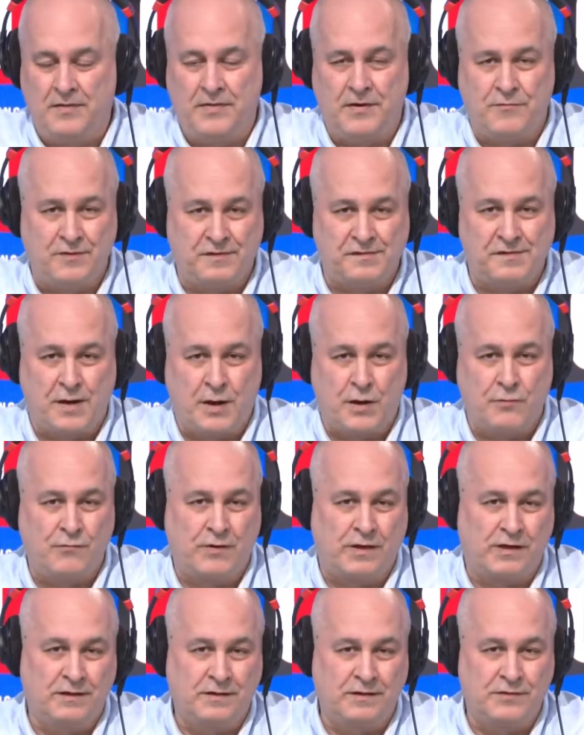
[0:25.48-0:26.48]
And there is now a
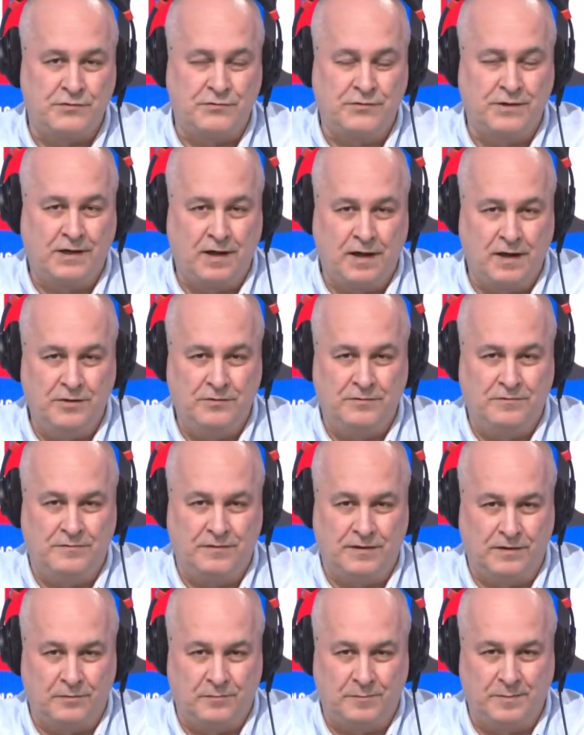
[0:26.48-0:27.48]
regulatory code
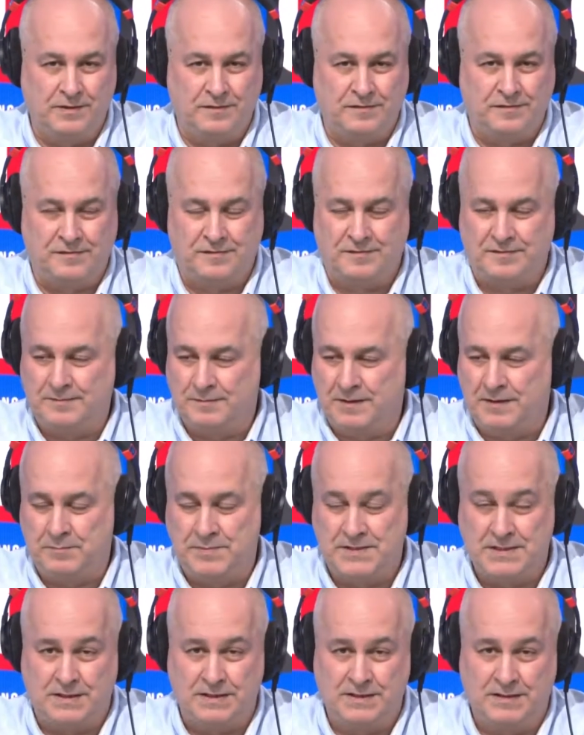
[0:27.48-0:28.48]
for lobbyists,
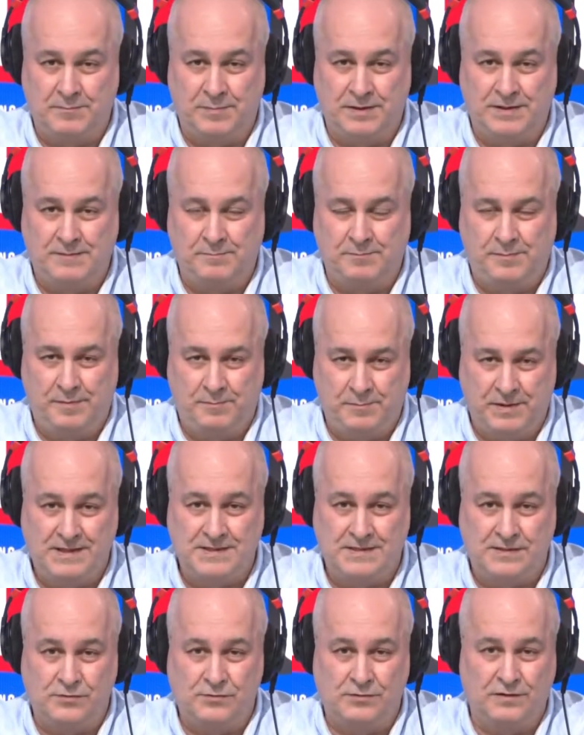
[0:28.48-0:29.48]
particularly
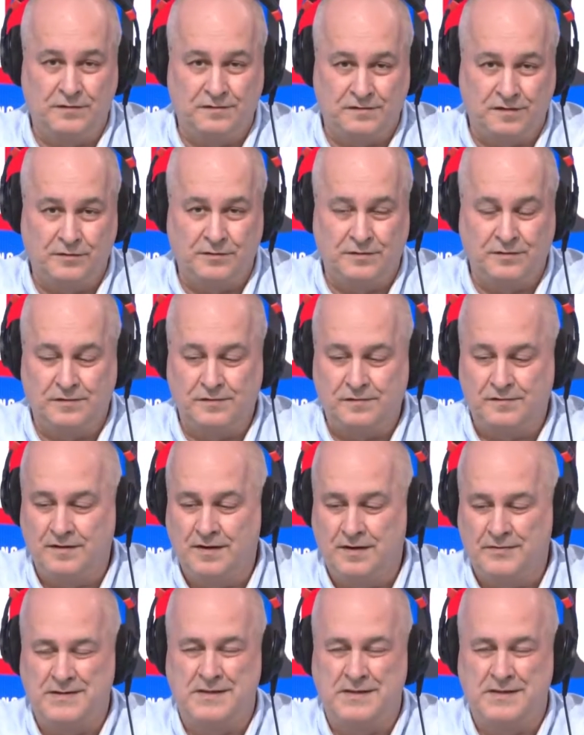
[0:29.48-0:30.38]
political consultants.